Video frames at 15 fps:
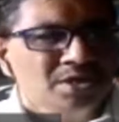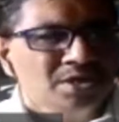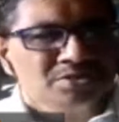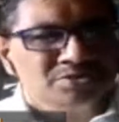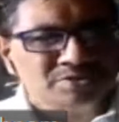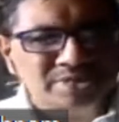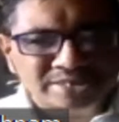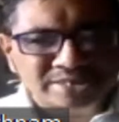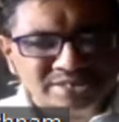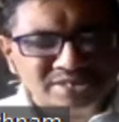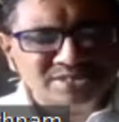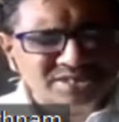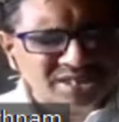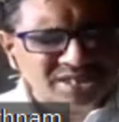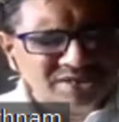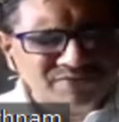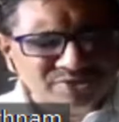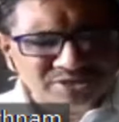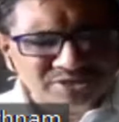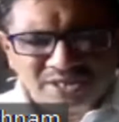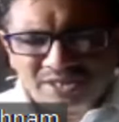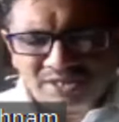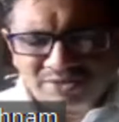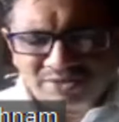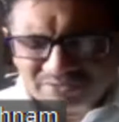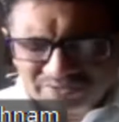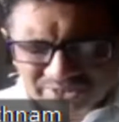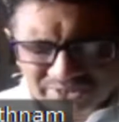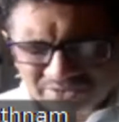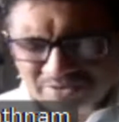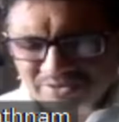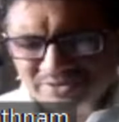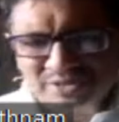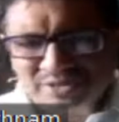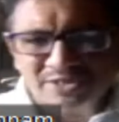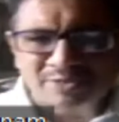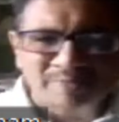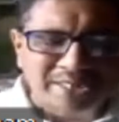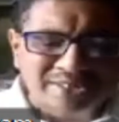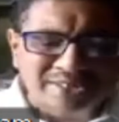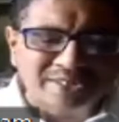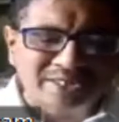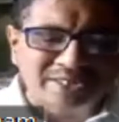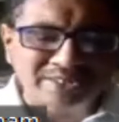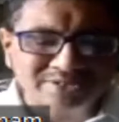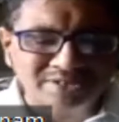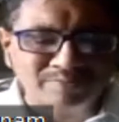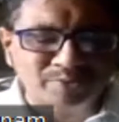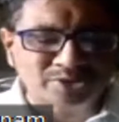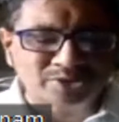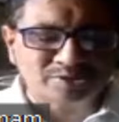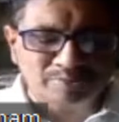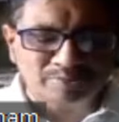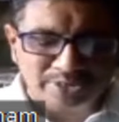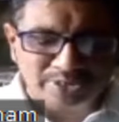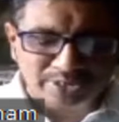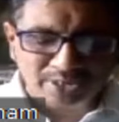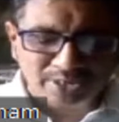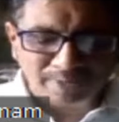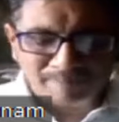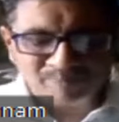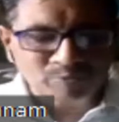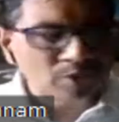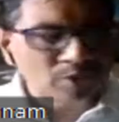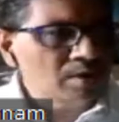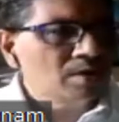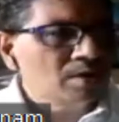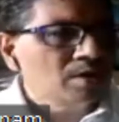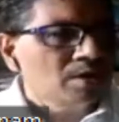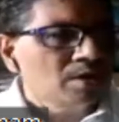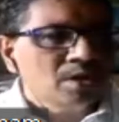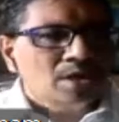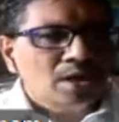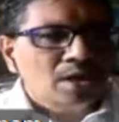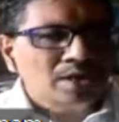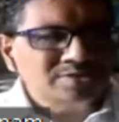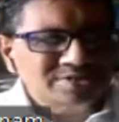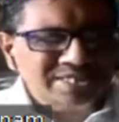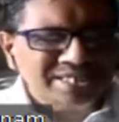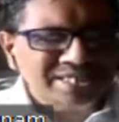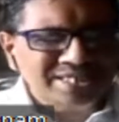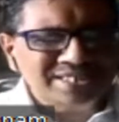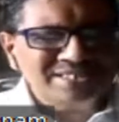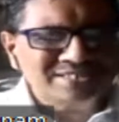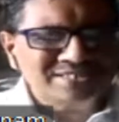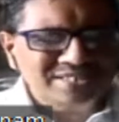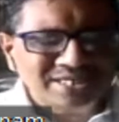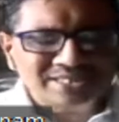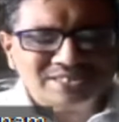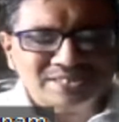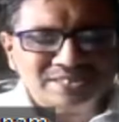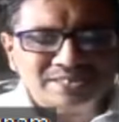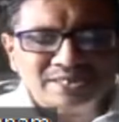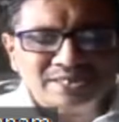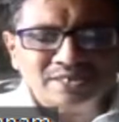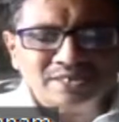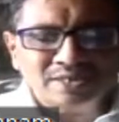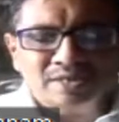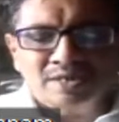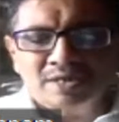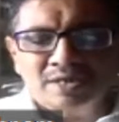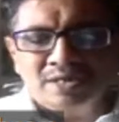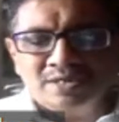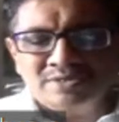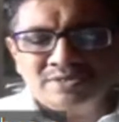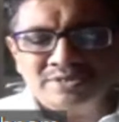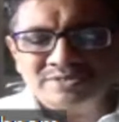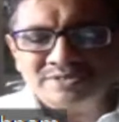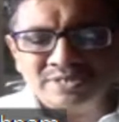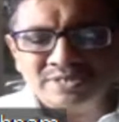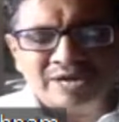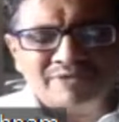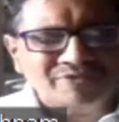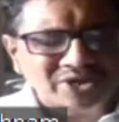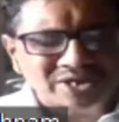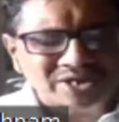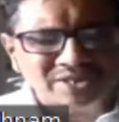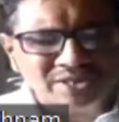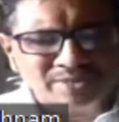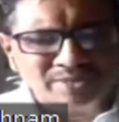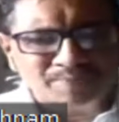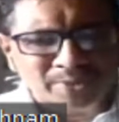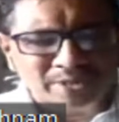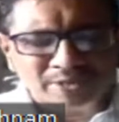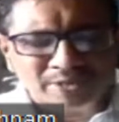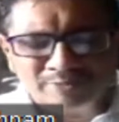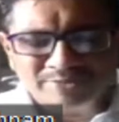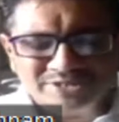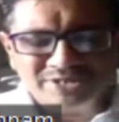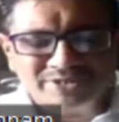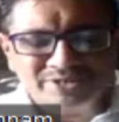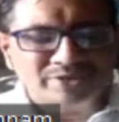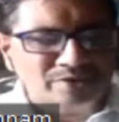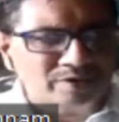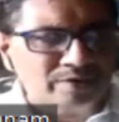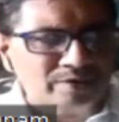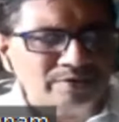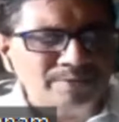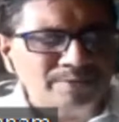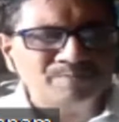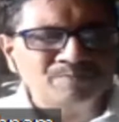So that itself is a very good demand creation possibility. And second is that this after the pay commission and all,